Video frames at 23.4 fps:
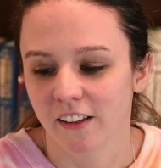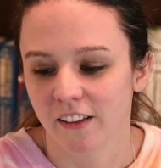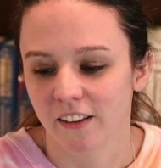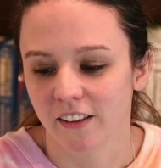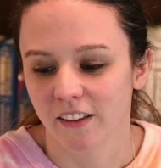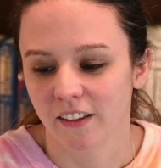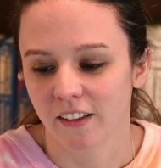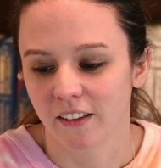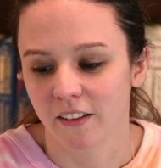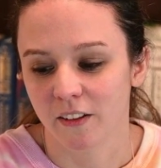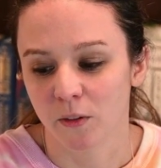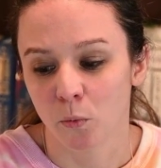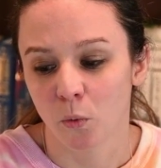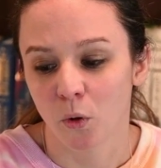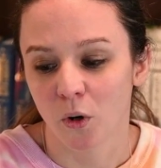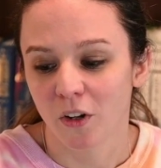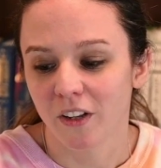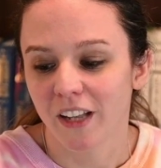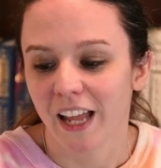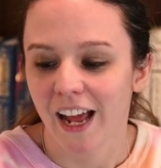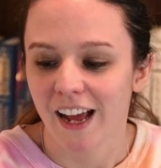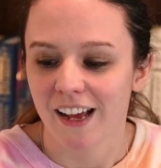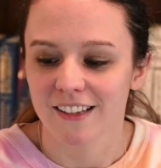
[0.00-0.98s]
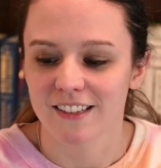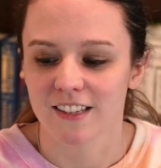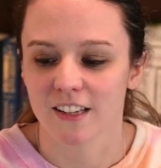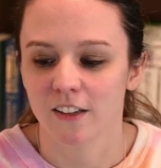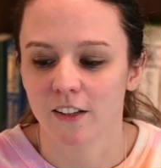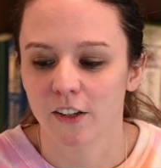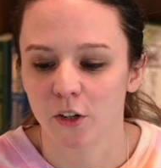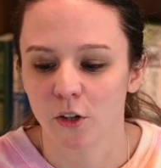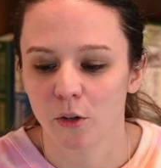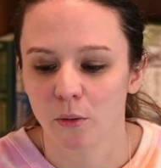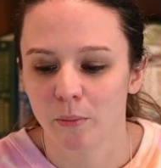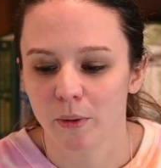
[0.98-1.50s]
The world has a
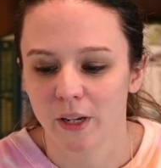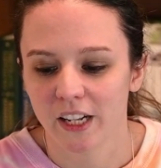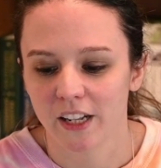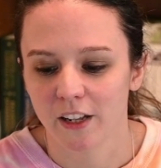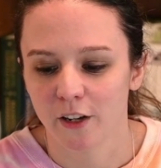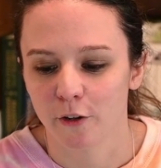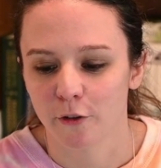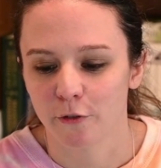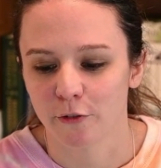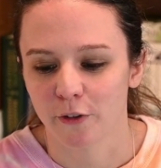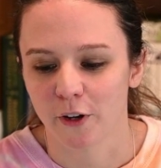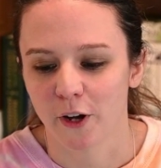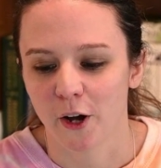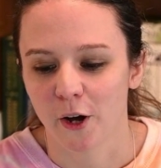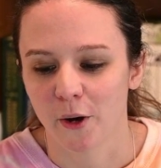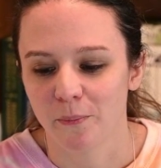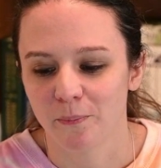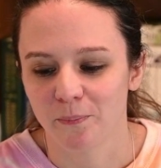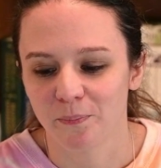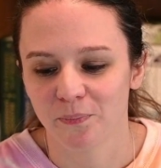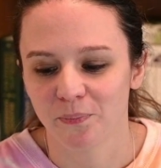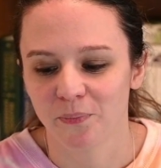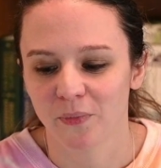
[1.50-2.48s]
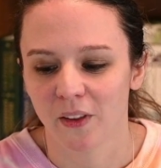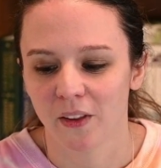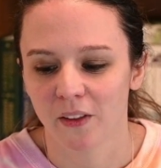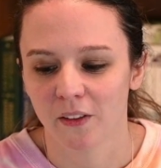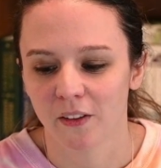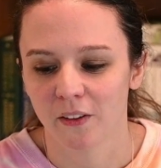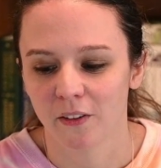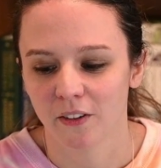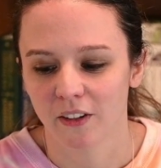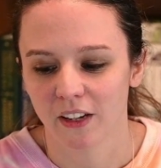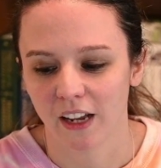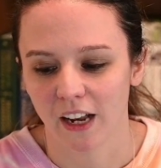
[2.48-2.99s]
little bit of
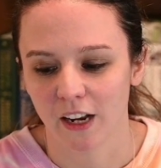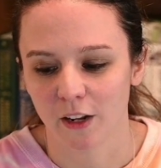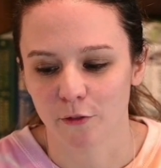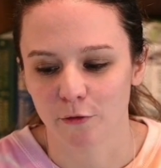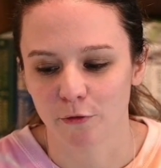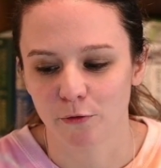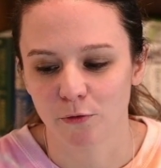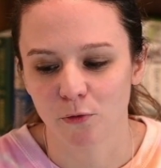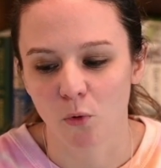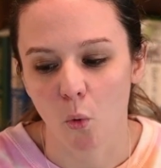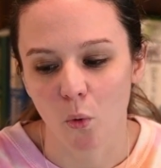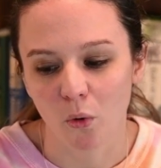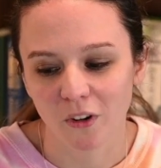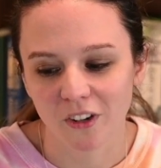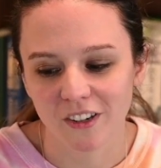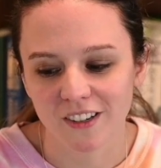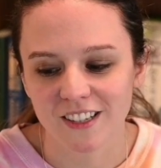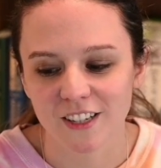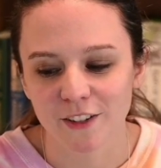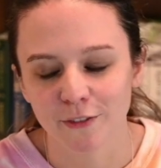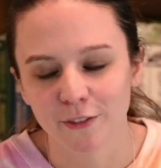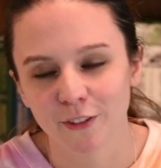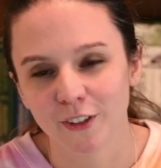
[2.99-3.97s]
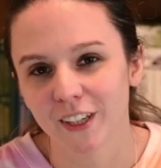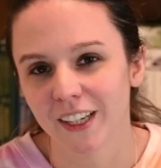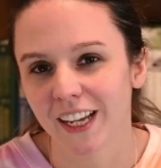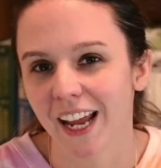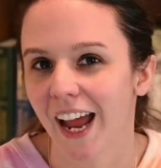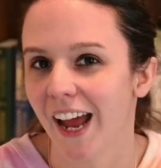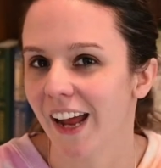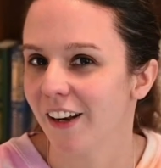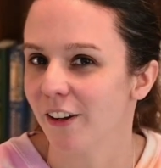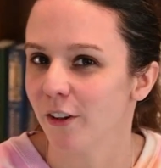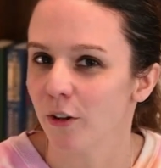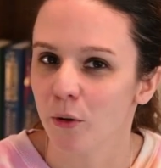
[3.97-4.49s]
kind of 4 different
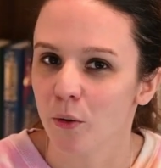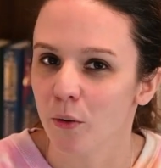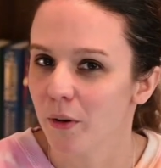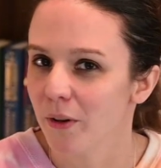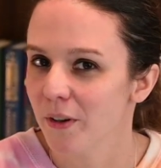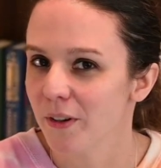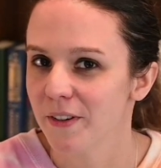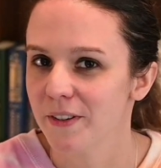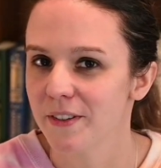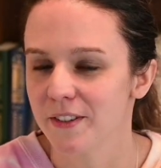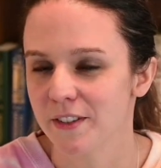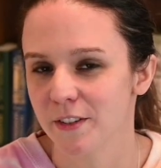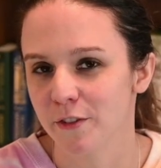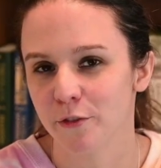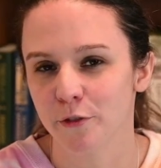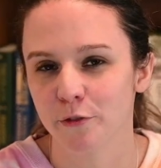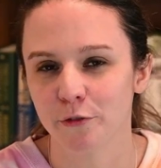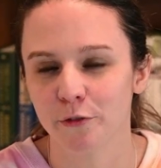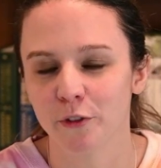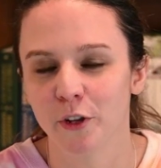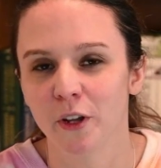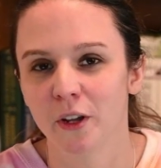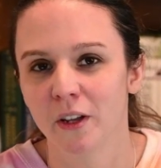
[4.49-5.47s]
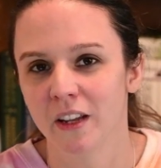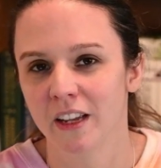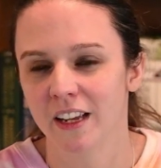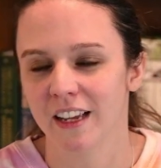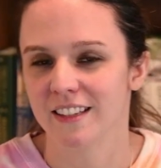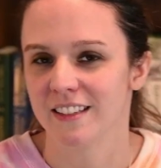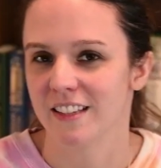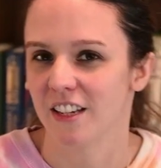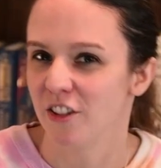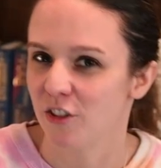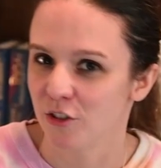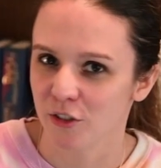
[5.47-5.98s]
categories of
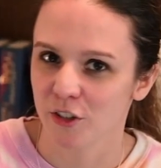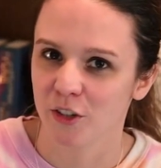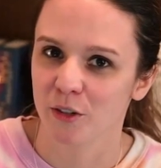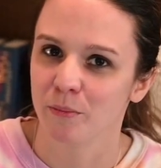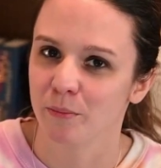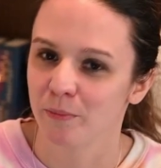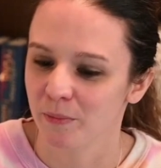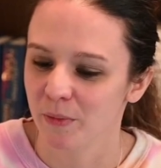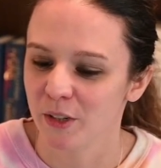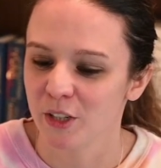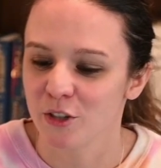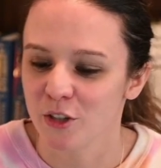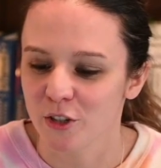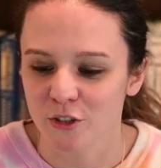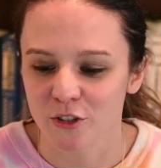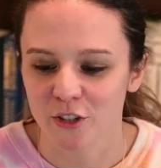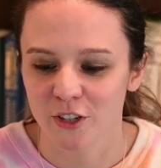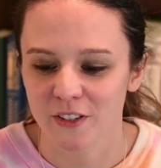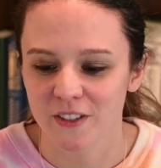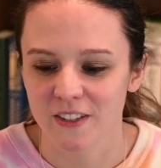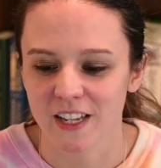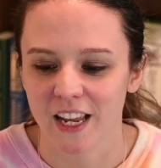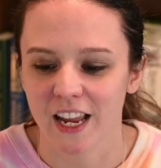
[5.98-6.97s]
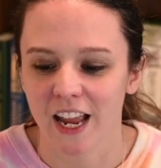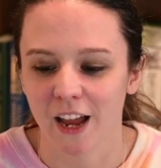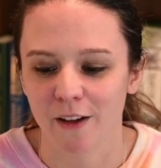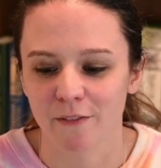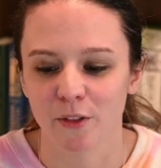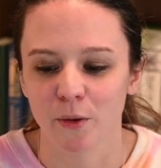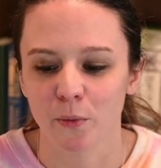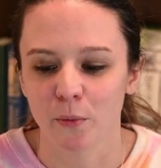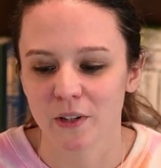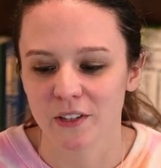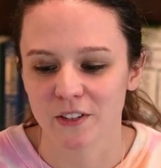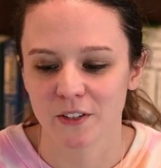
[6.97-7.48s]
essentially magicians. They have
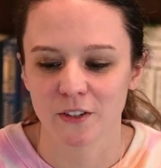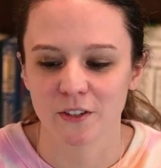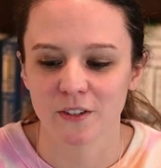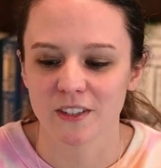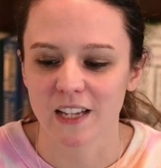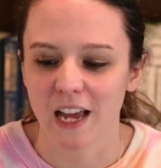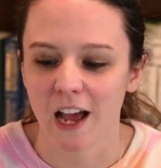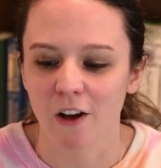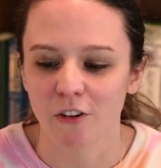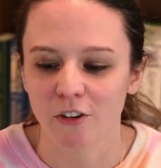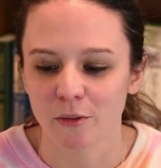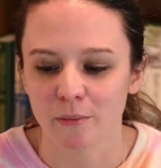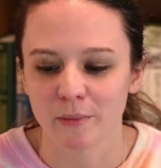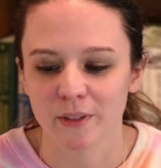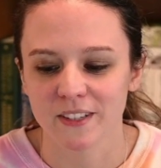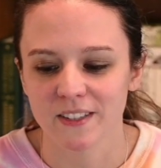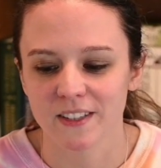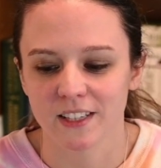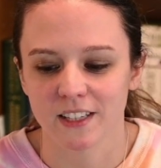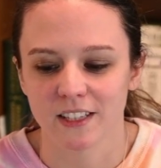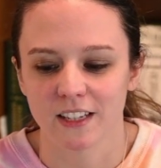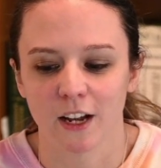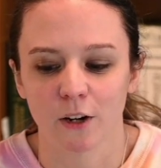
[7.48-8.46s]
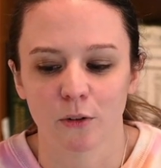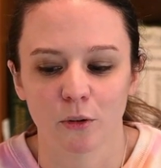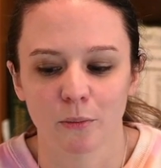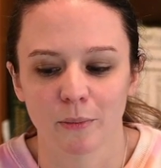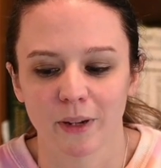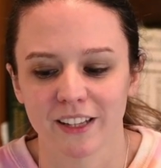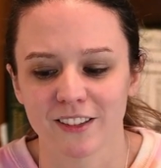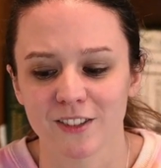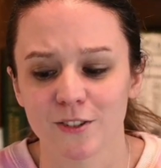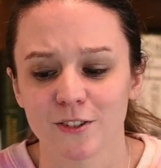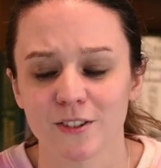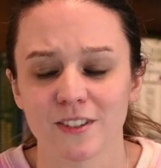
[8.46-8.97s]
the wizards, alchemists,
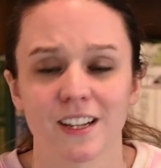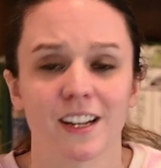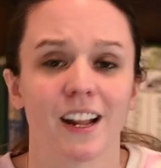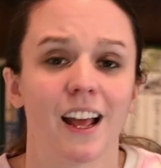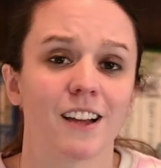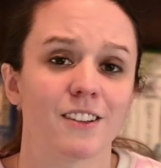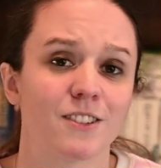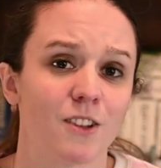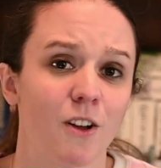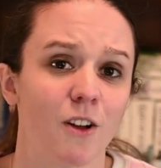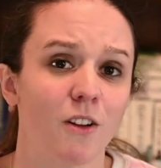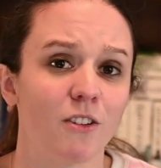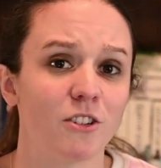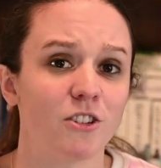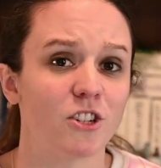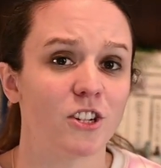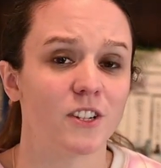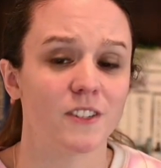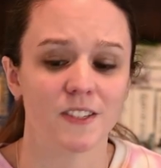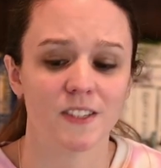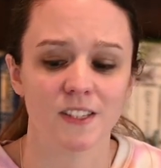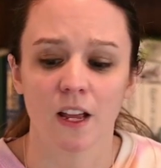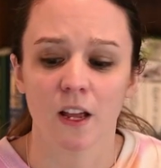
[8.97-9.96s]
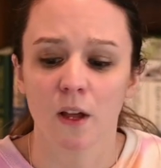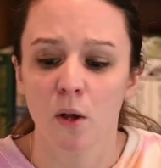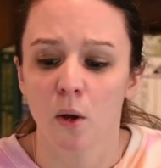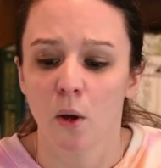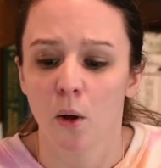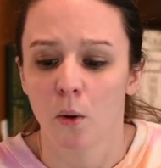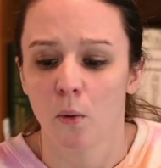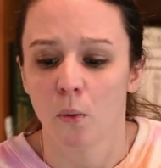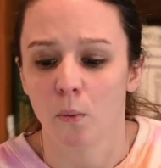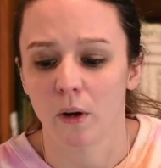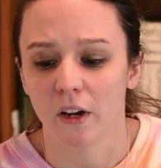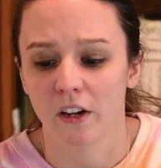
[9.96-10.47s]
necromancers, and hexologists,
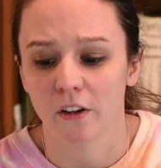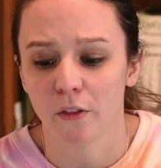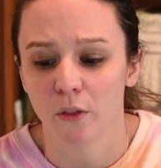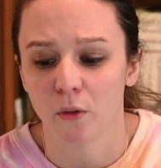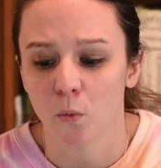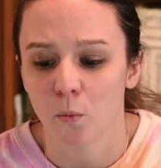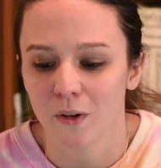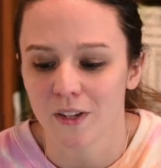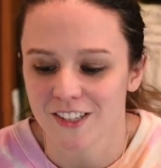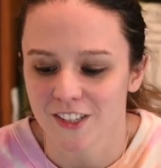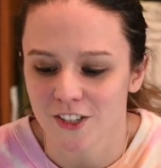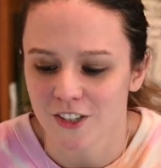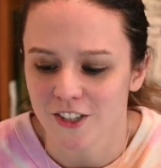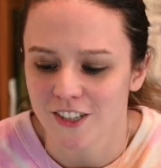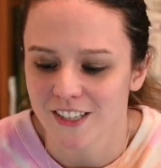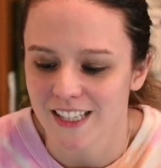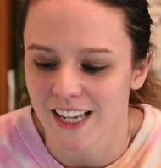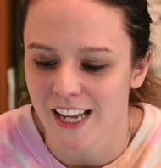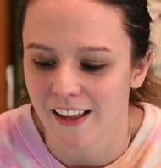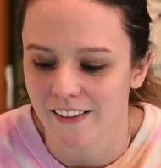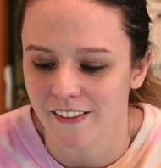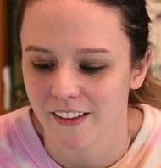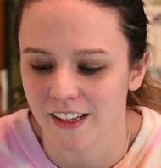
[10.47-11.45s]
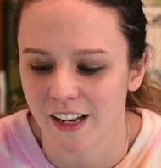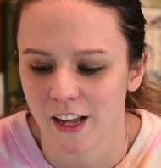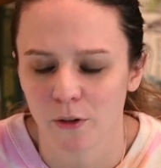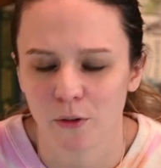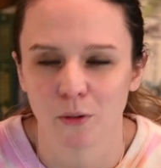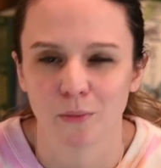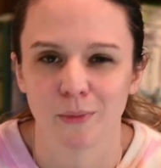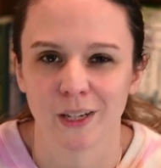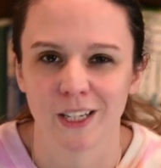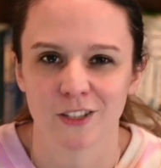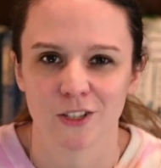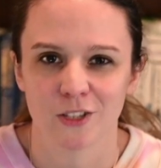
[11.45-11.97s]
where the wizards and the
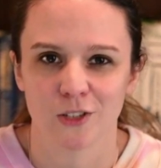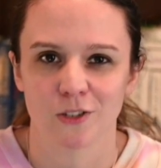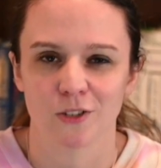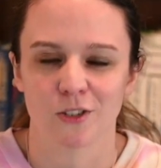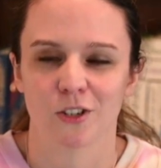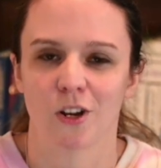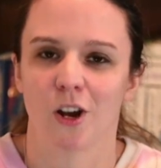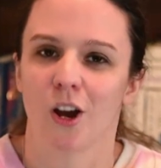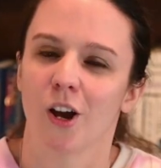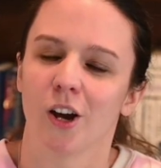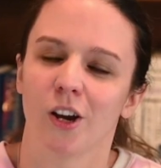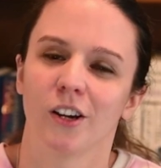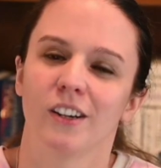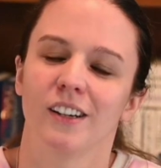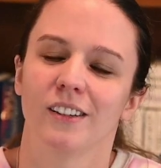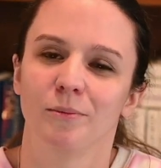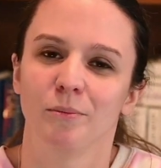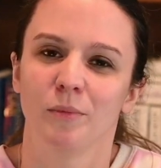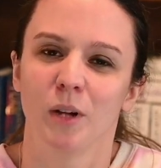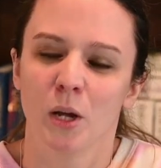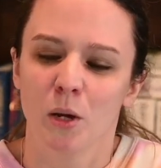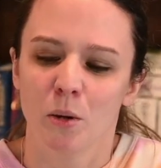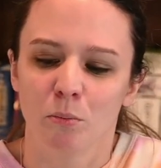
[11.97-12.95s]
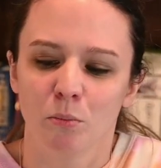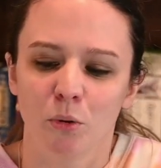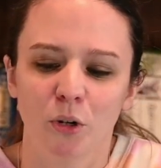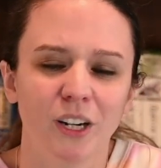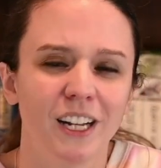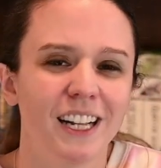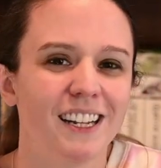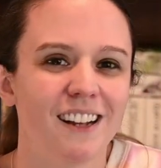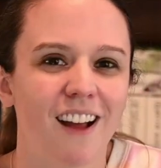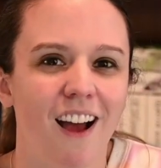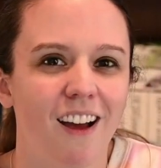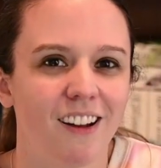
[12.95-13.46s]
necromancers are
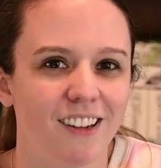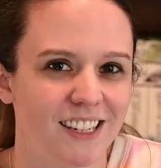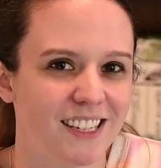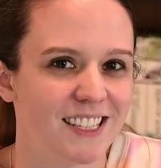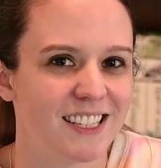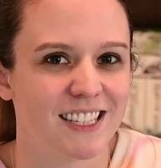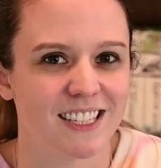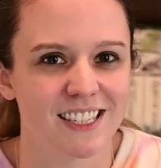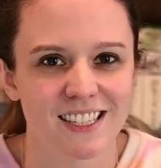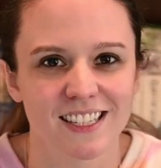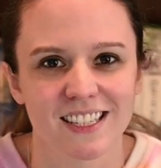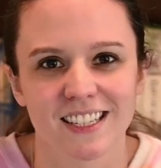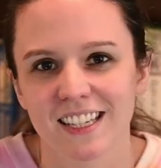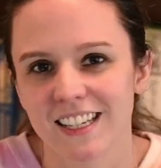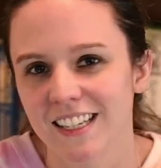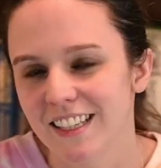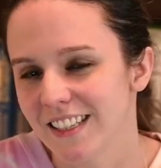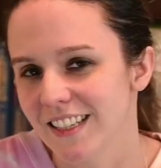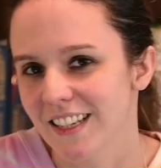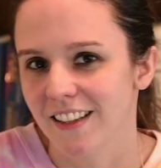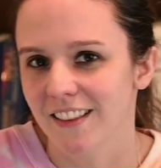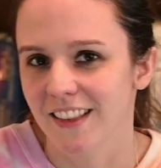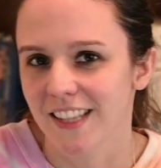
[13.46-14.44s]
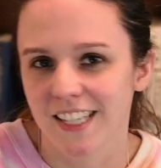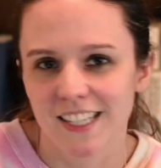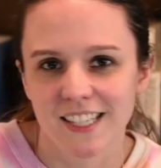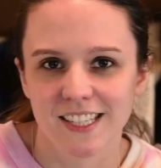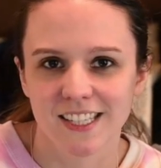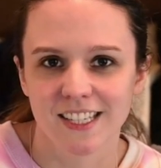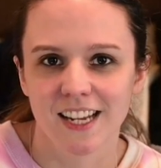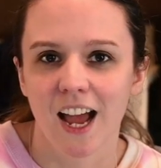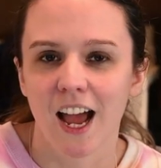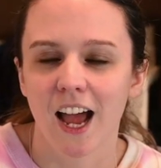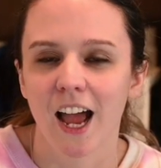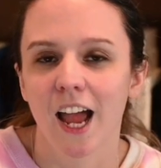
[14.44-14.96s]
pretty non-existent at this
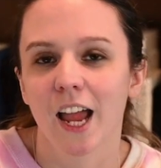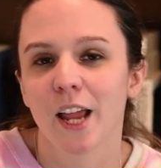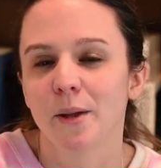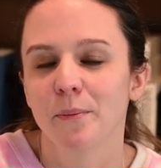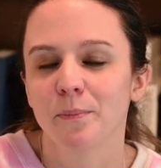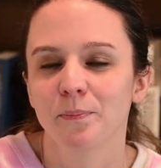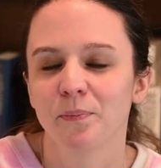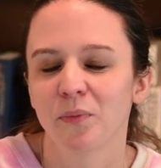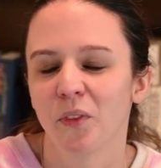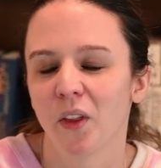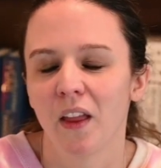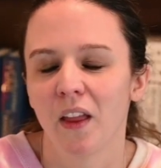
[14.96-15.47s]
time.